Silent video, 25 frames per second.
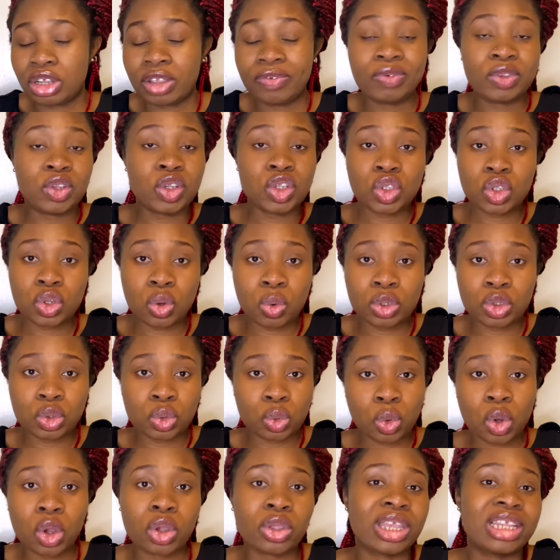if you just don't want to
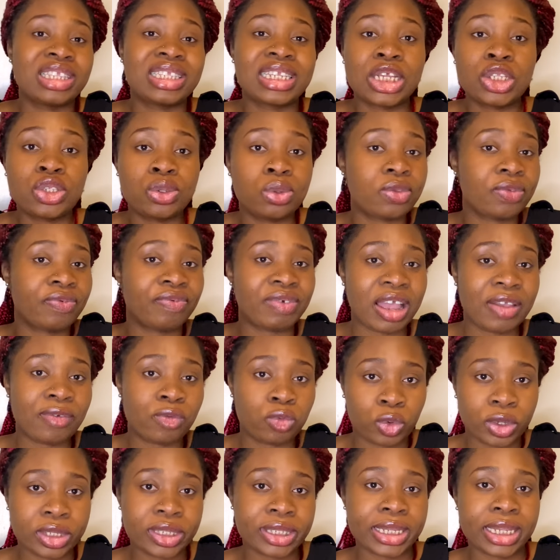work, you're entitled to
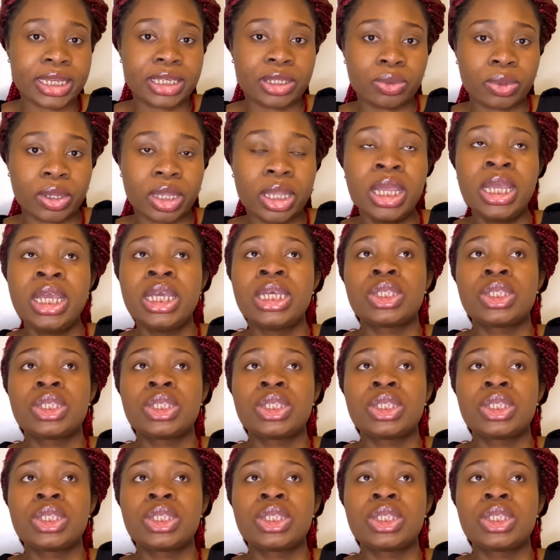5 weeks anyway.